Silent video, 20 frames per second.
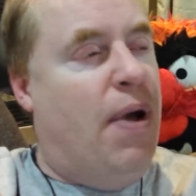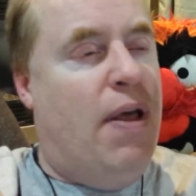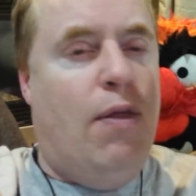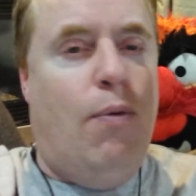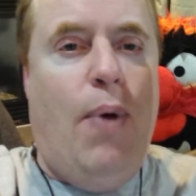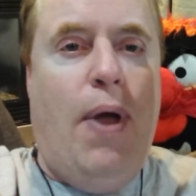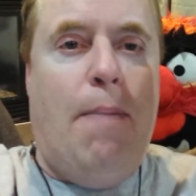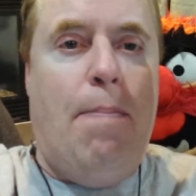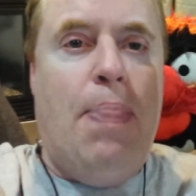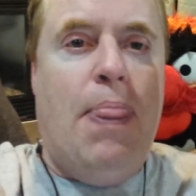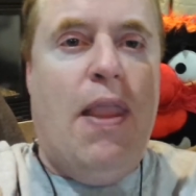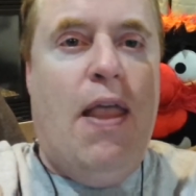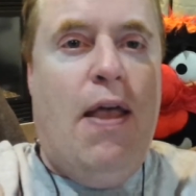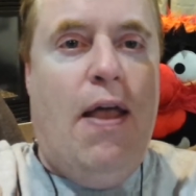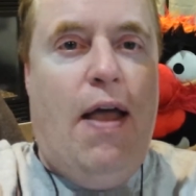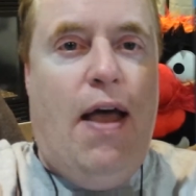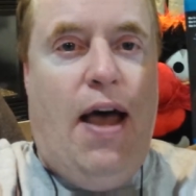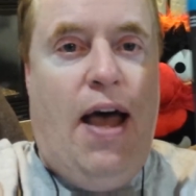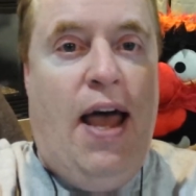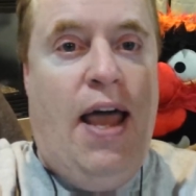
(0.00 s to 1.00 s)
By the way,
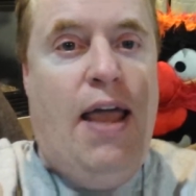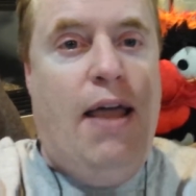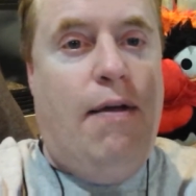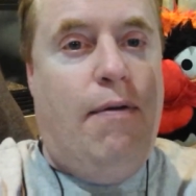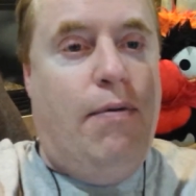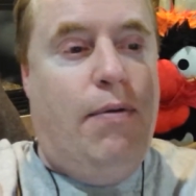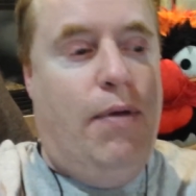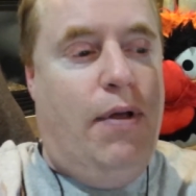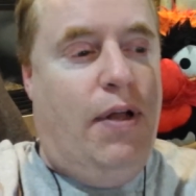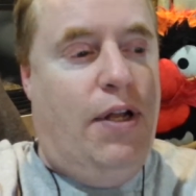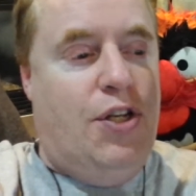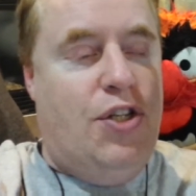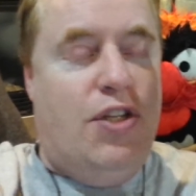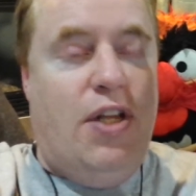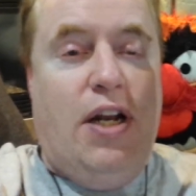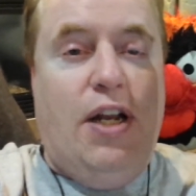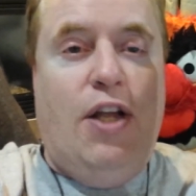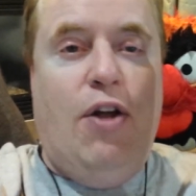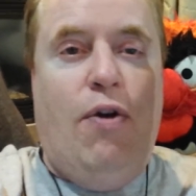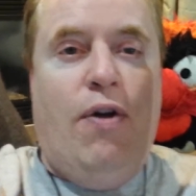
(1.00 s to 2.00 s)
I just
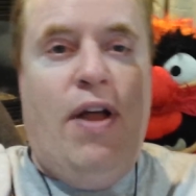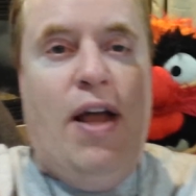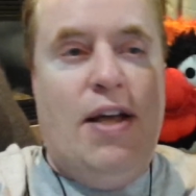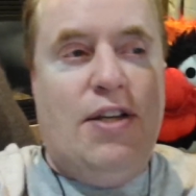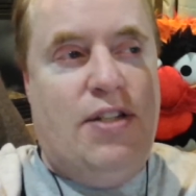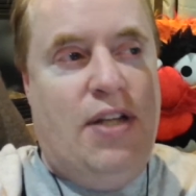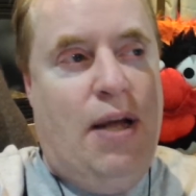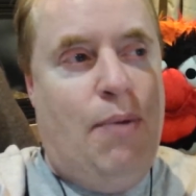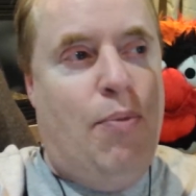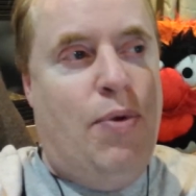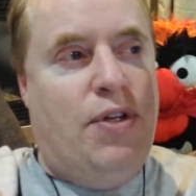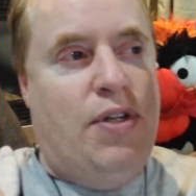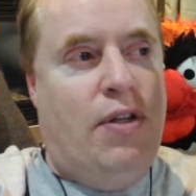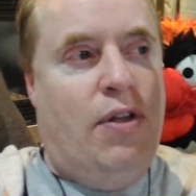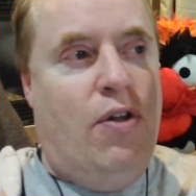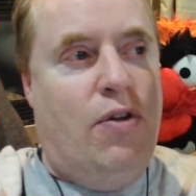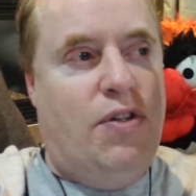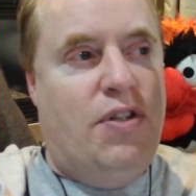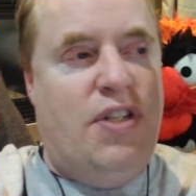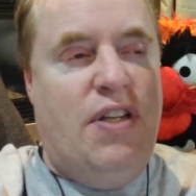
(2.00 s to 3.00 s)
out of curiosity, I went to
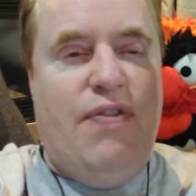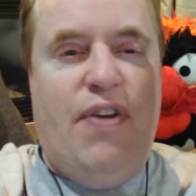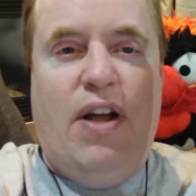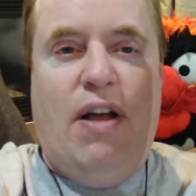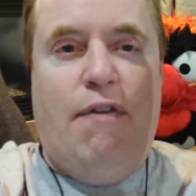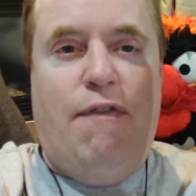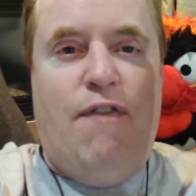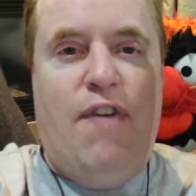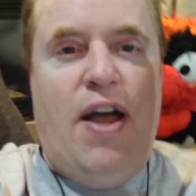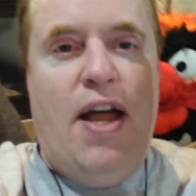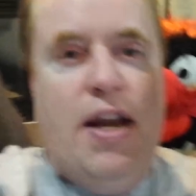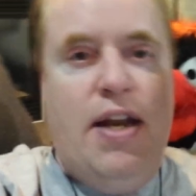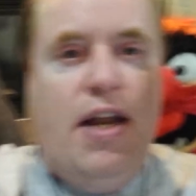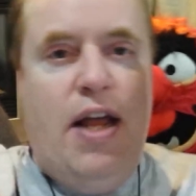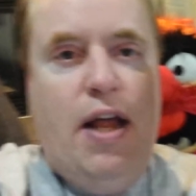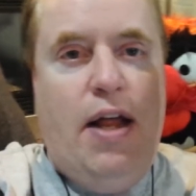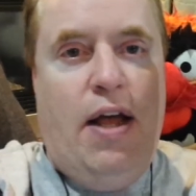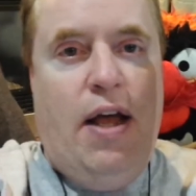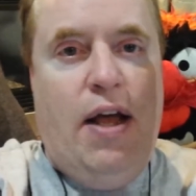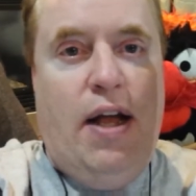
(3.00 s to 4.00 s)
look to see if I could
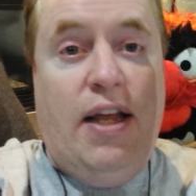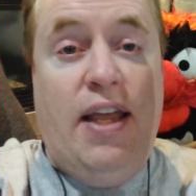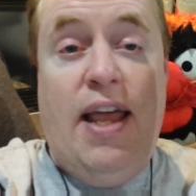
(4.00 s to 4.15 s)
find uh,